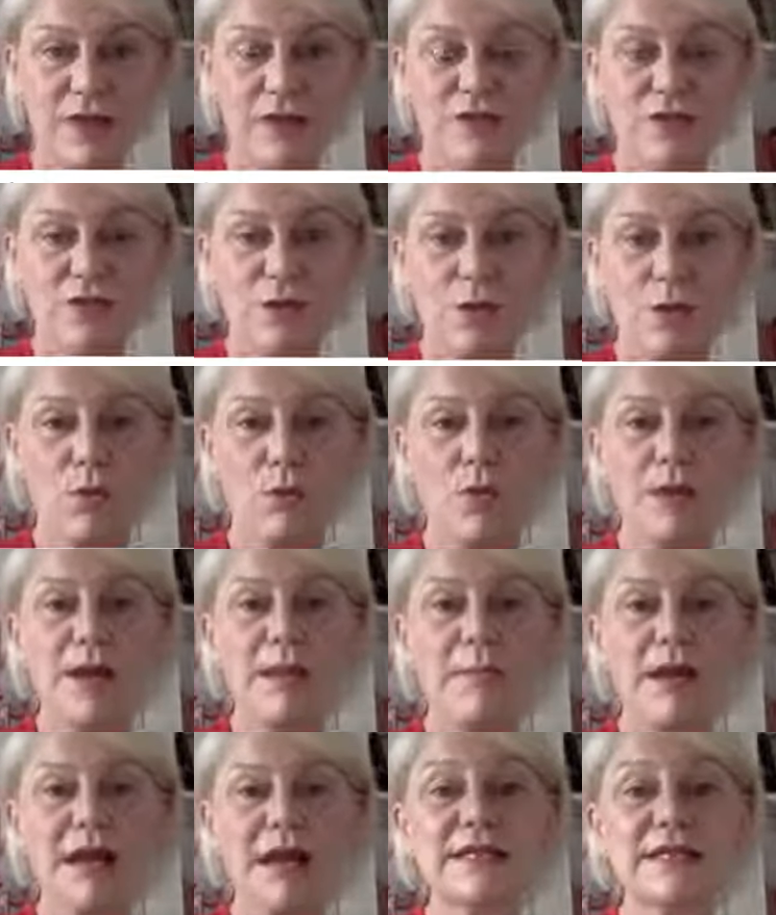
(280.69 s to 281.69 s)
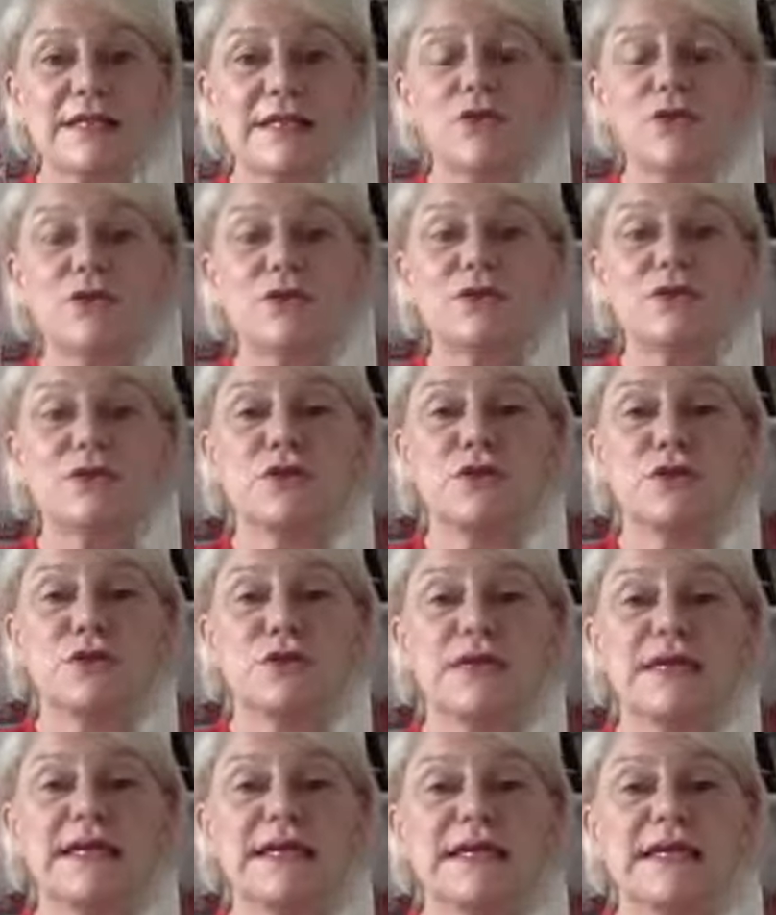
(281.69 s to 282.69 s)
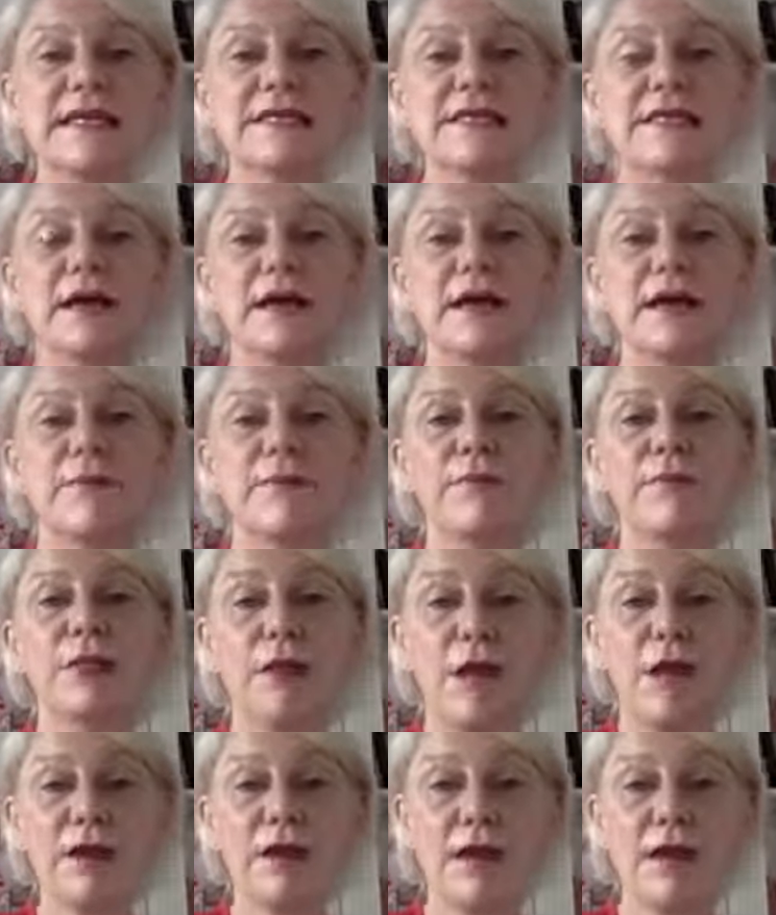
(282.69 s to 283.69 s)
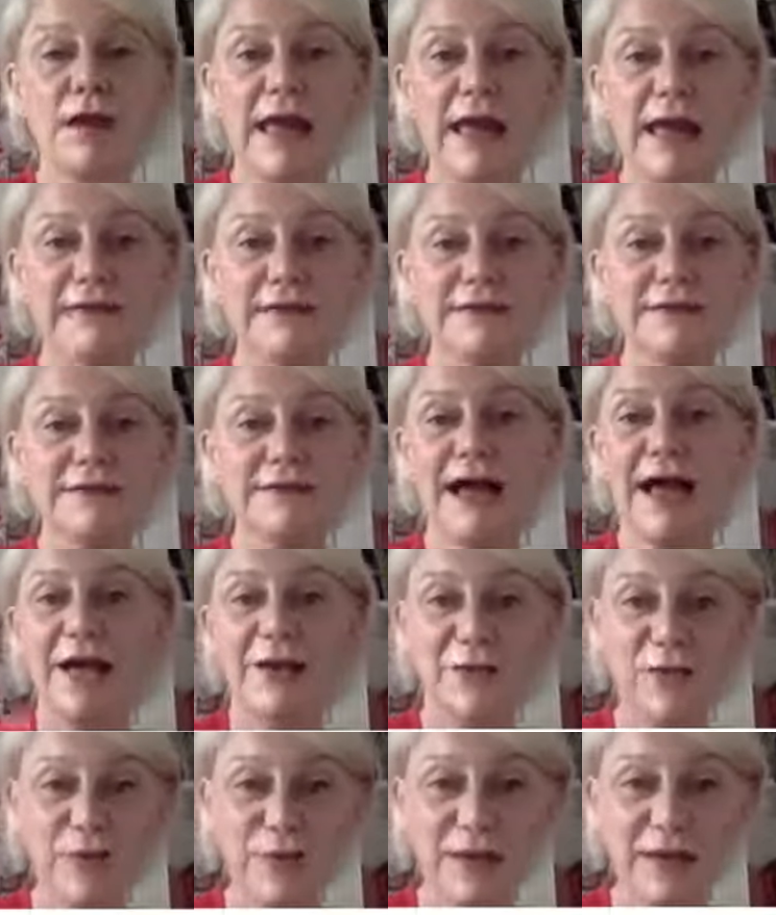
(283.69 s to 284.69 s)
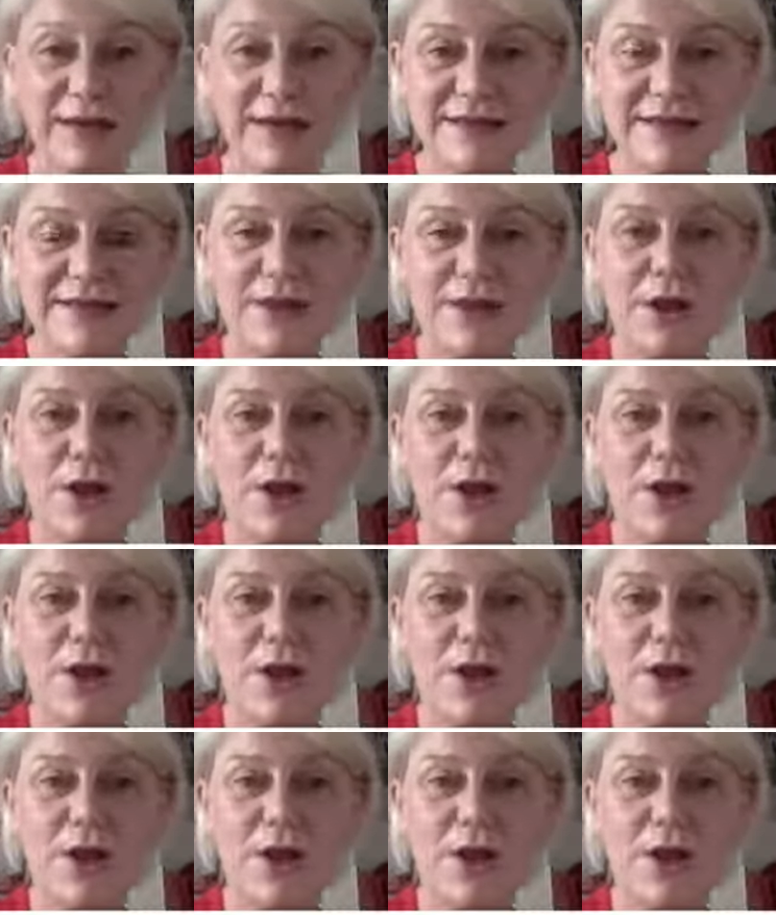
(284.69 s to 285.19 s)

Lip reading: So what I'm asking you to do is La La Land, I call it.